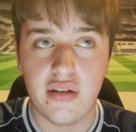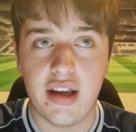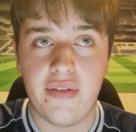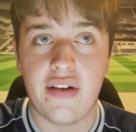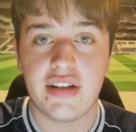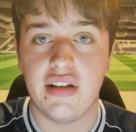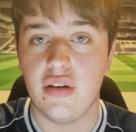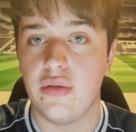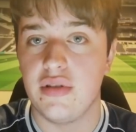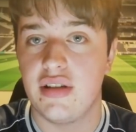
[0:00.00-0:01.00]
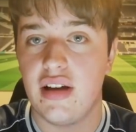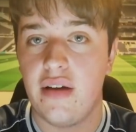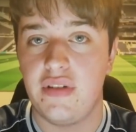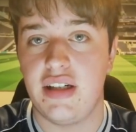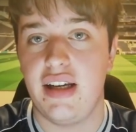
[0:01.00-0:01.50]
If Eriksen goes,
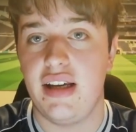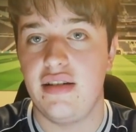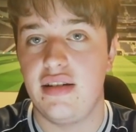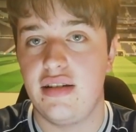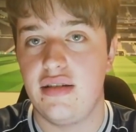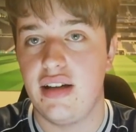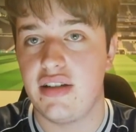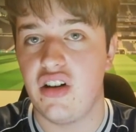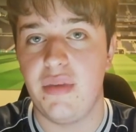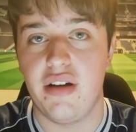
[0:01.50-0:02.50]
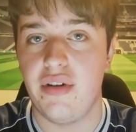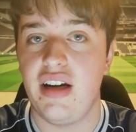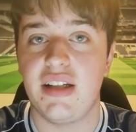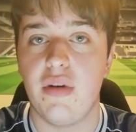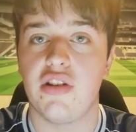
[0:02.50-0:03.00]
obviously, it's going to be a
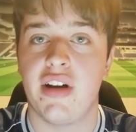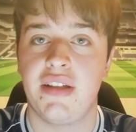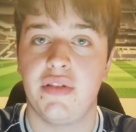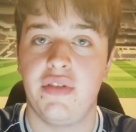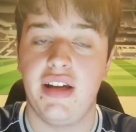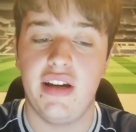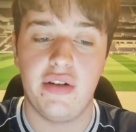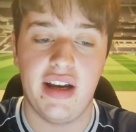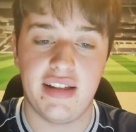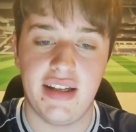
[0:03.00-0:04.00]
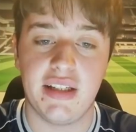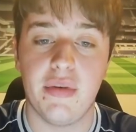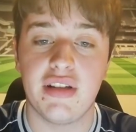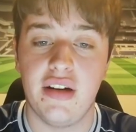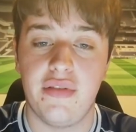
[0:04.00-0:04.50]
really small transfer fee. He only has 6
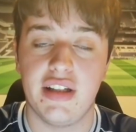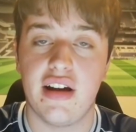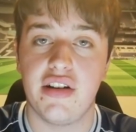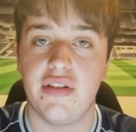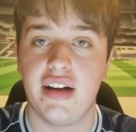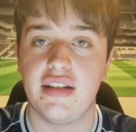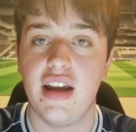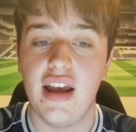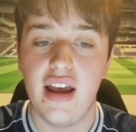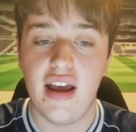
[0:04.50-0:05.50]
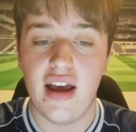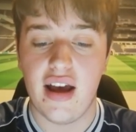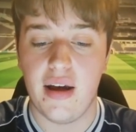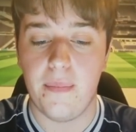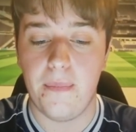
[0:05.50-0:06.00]
months left in his contract.
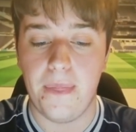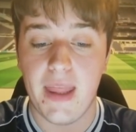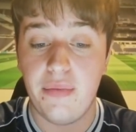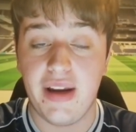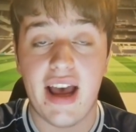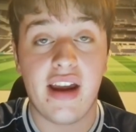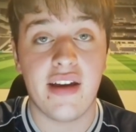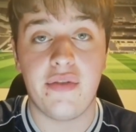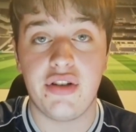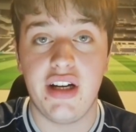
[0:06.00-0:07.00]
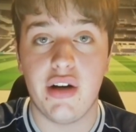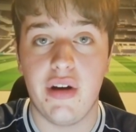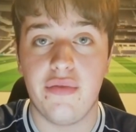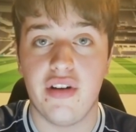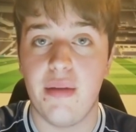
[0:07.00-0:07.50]
If we can get Pacino
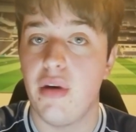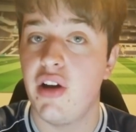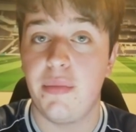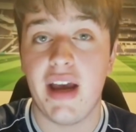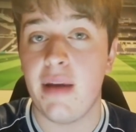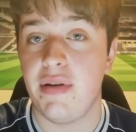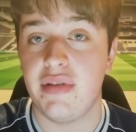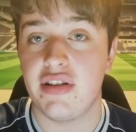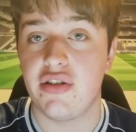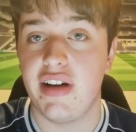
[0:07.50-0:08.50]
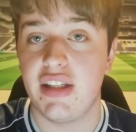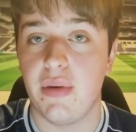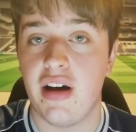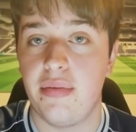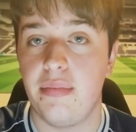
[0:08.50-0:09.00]
in for him, I would be happy with a straight
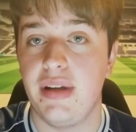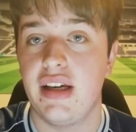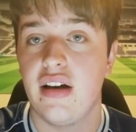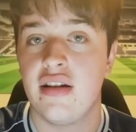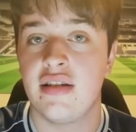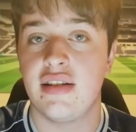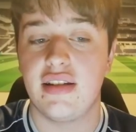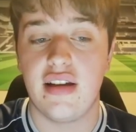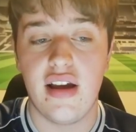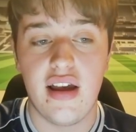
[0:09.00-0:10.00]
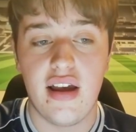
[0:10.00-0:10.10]
swap because,